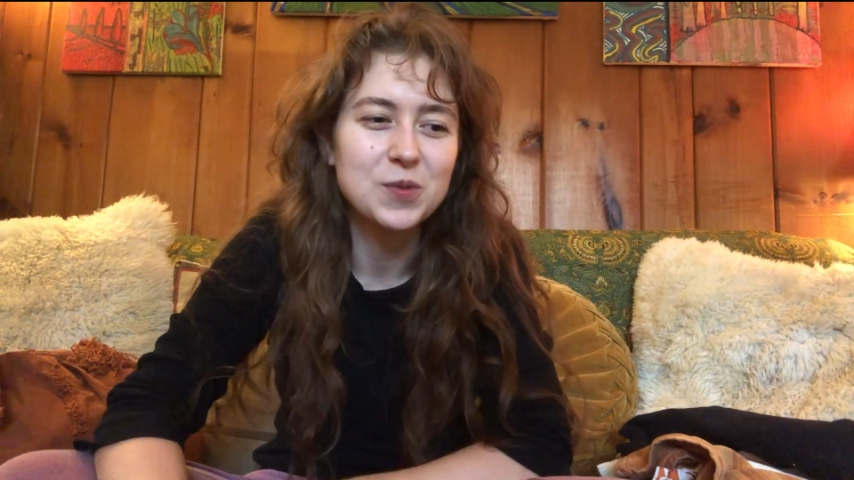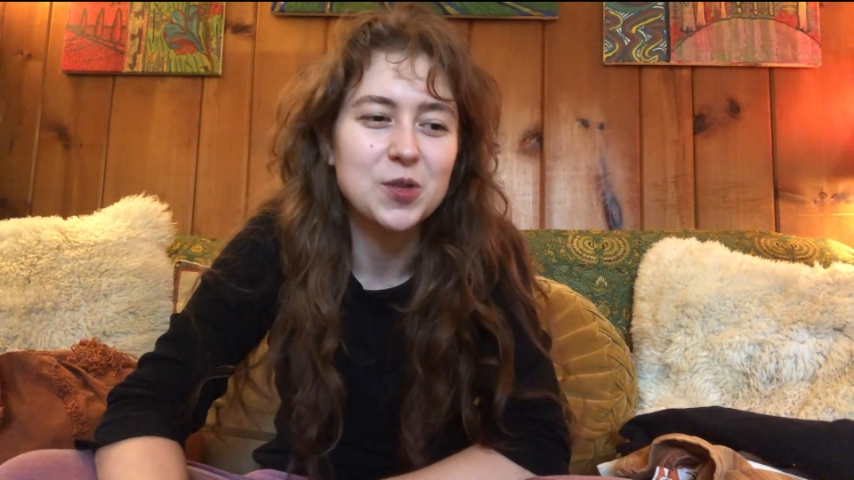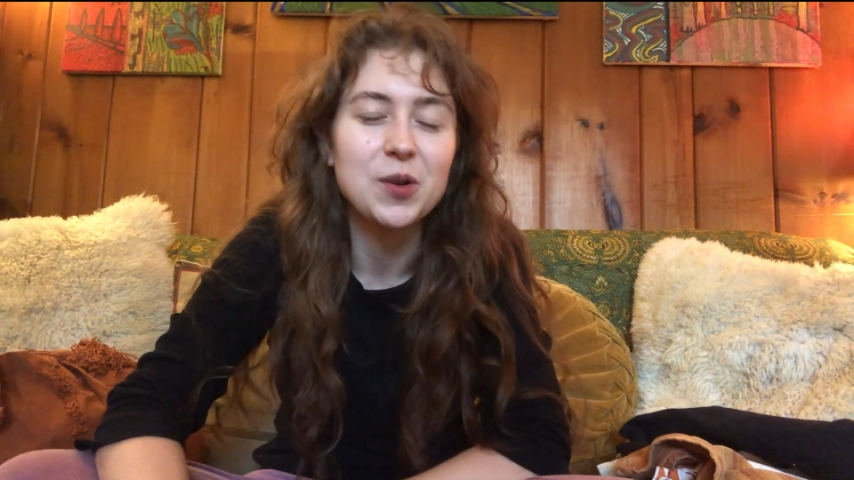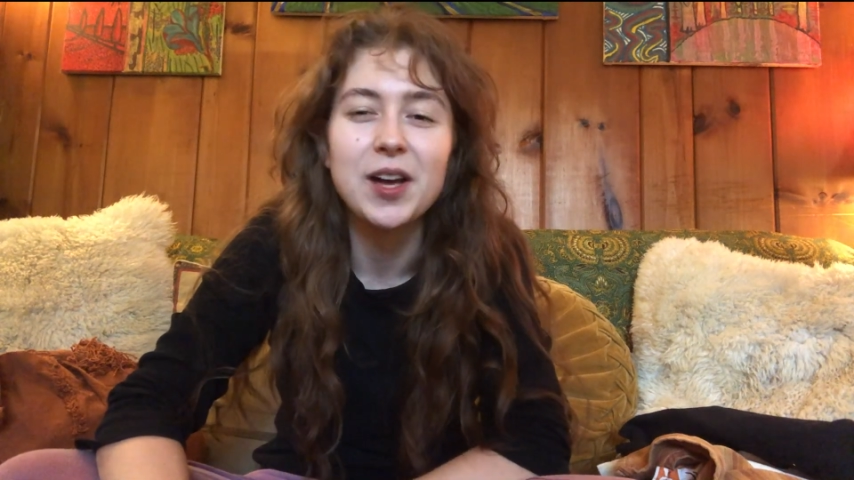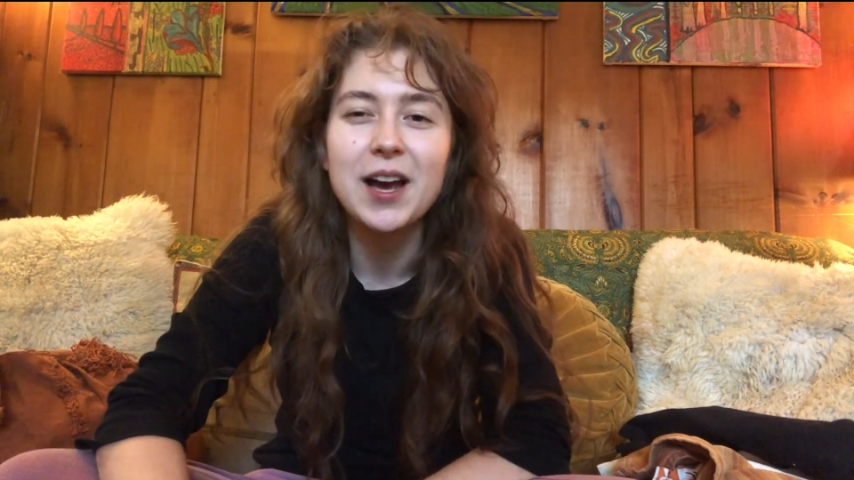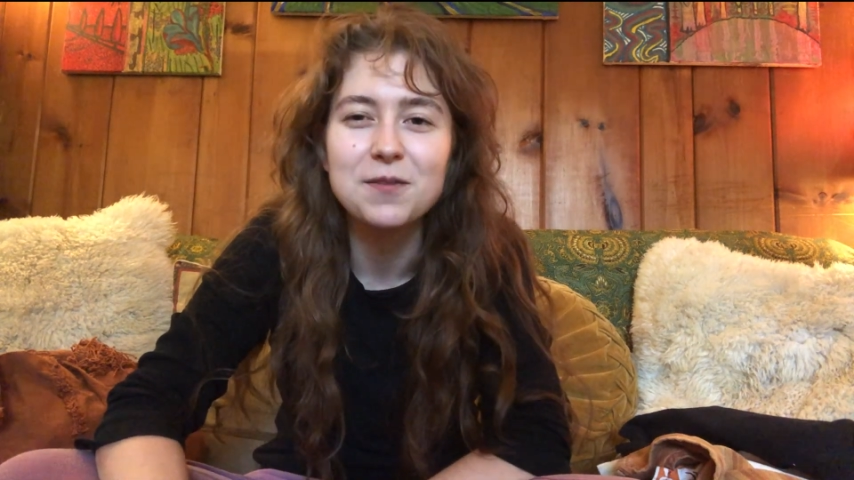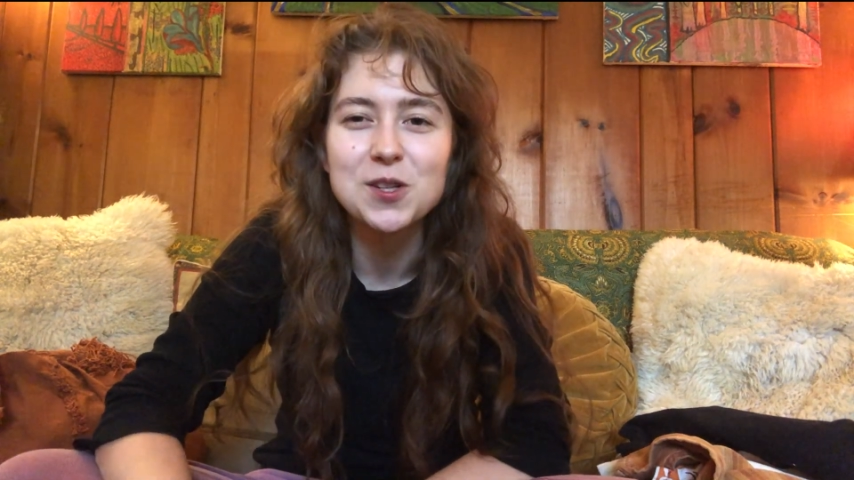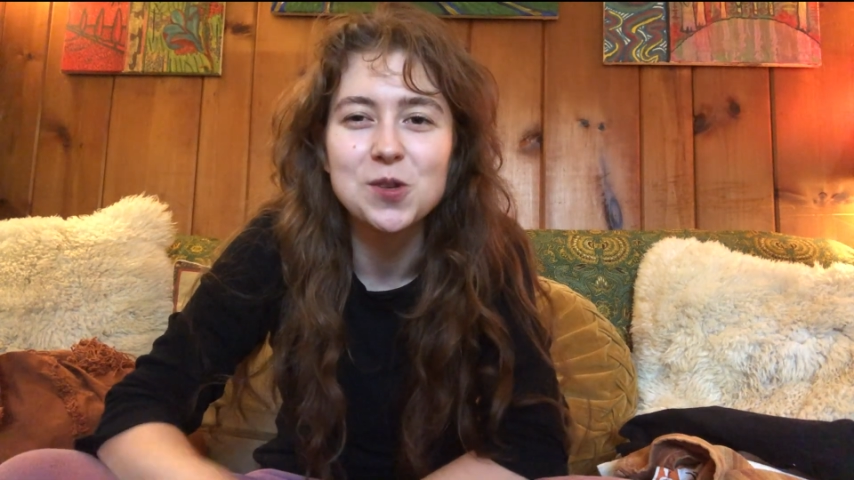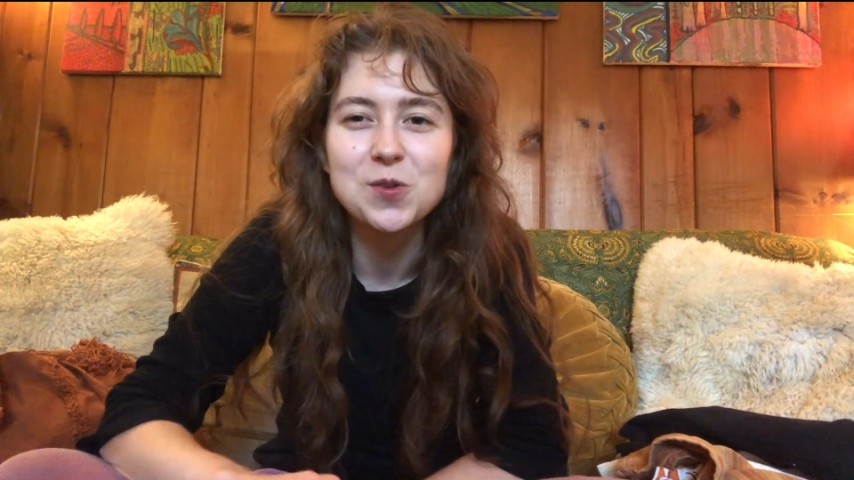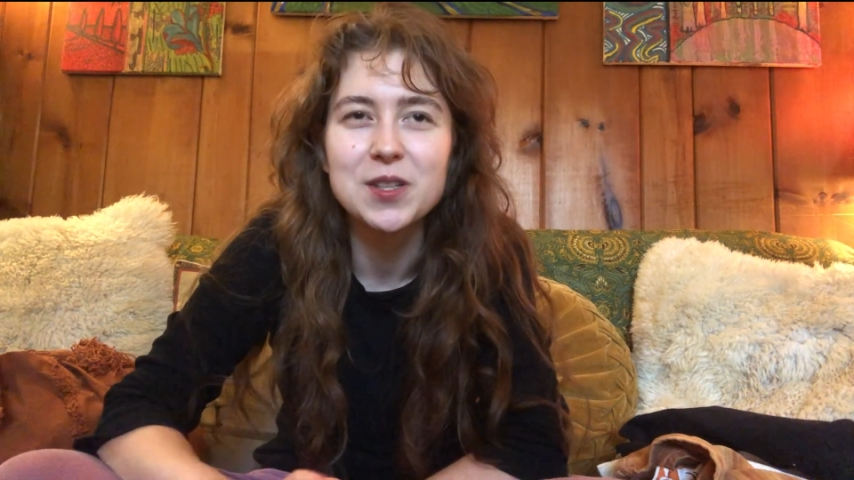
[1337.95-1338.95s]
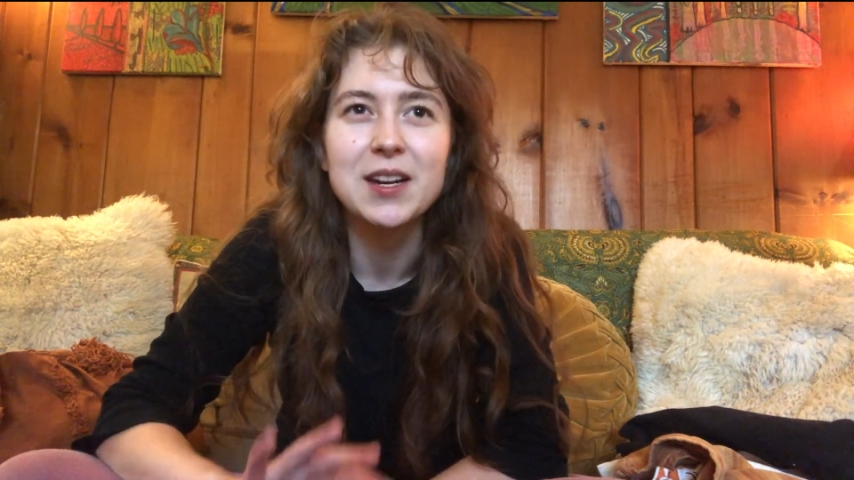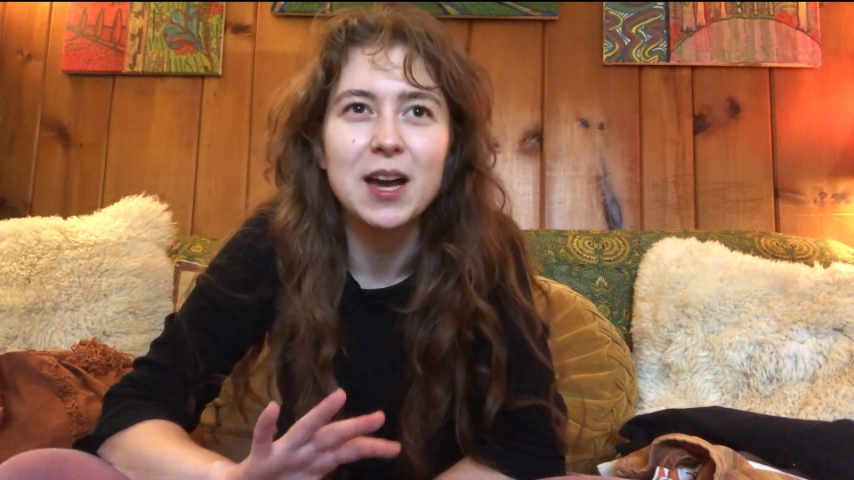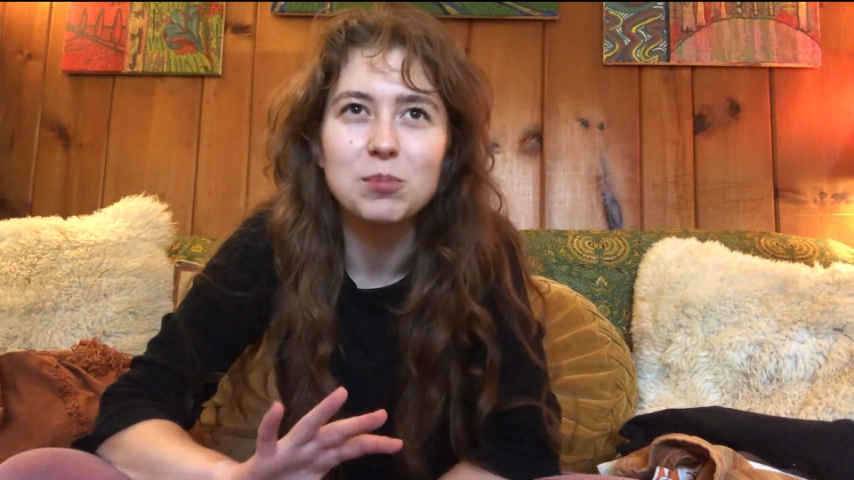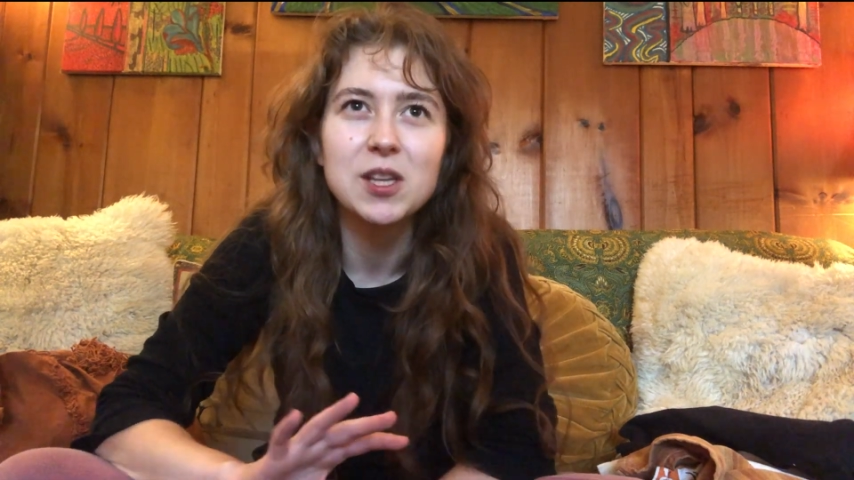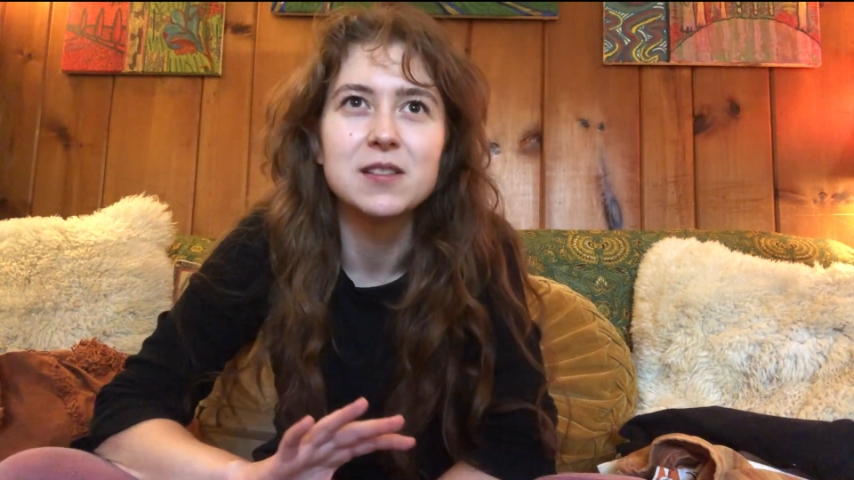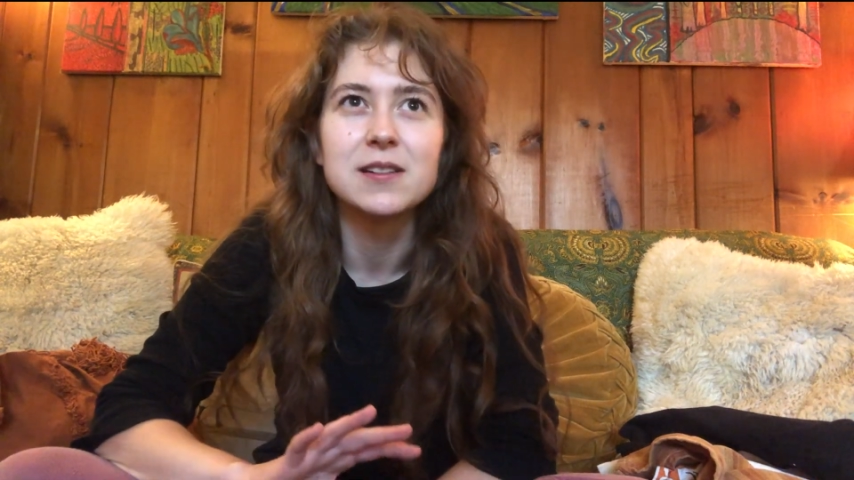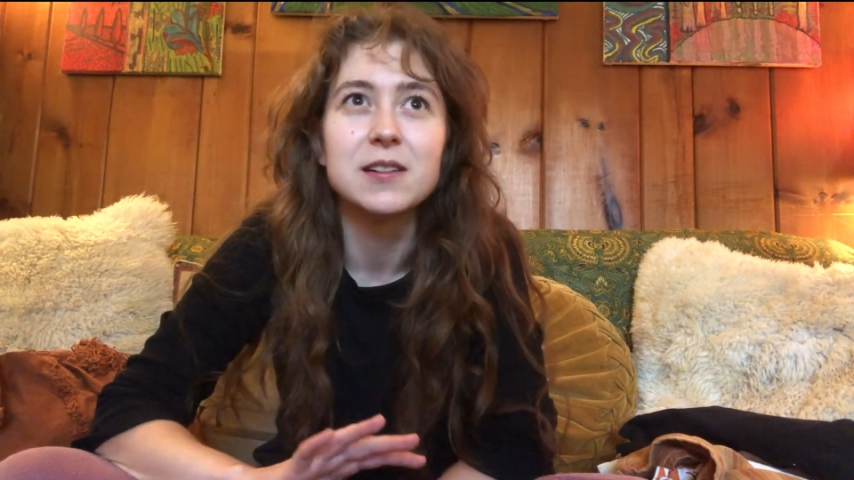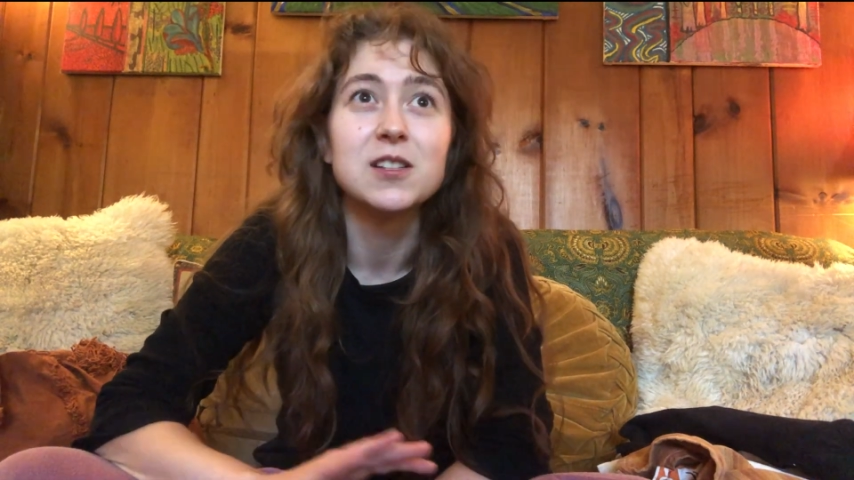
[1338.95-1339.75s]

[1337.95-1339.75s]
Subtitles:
so I'll have to use the napkins in a